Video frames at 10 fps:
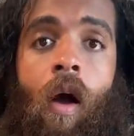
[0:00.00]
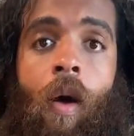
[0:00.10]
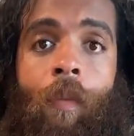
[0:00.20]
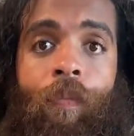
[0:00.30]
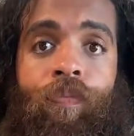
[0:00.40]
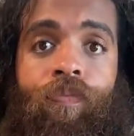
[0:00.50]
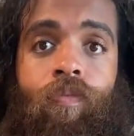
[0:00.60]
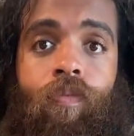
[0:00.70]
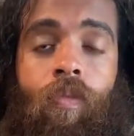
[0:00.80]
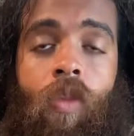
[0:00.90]
Um,
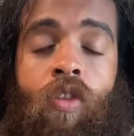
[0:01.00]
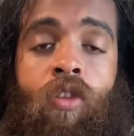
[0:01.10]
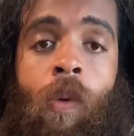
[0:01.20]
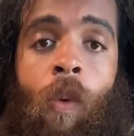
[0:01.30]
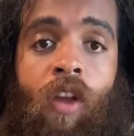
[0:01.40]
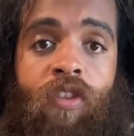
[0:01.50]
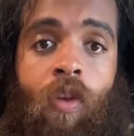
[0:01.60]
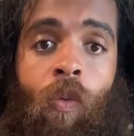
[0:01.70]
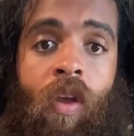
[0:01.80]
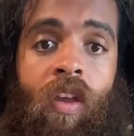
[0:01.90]
we watched
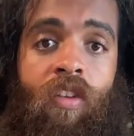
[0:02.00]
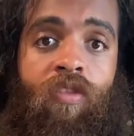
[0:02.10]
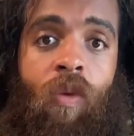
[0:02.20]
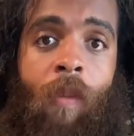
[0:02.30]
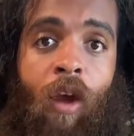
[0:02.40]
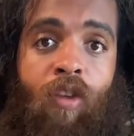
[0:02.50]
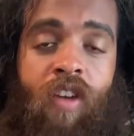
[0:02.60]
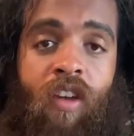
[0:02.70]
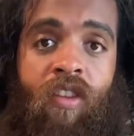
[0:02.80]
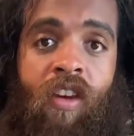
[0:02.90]
The Wiz with Michael
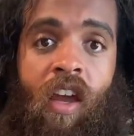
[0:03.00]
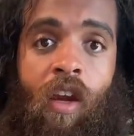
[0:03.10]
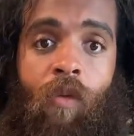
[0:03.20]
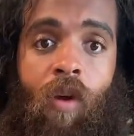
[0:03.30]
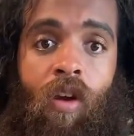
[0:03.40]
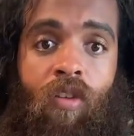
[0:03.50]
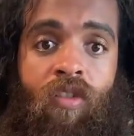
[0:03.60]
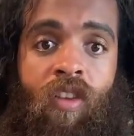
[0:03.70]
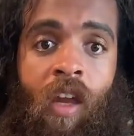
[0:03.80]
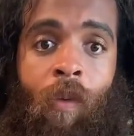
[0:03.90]
Jackson, Diana
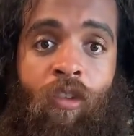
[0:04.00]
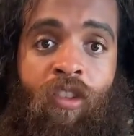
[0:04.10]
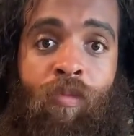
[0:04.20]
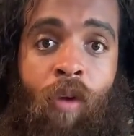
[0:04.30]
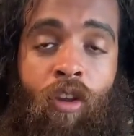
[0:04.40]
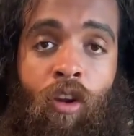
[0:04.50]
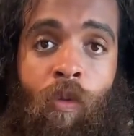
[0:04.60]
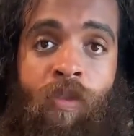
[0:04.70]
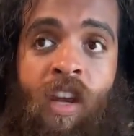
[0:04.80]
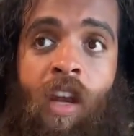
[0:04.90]
Ross, Diana Ross's brother,
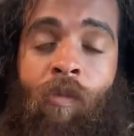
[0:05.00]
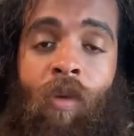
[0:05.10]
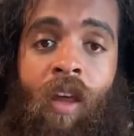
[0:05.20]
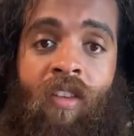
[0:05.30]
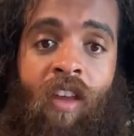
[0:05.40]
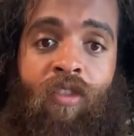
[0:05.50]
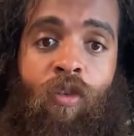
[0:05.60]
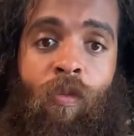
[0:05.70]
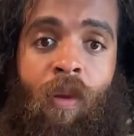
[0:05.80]
which I didn't realize that's who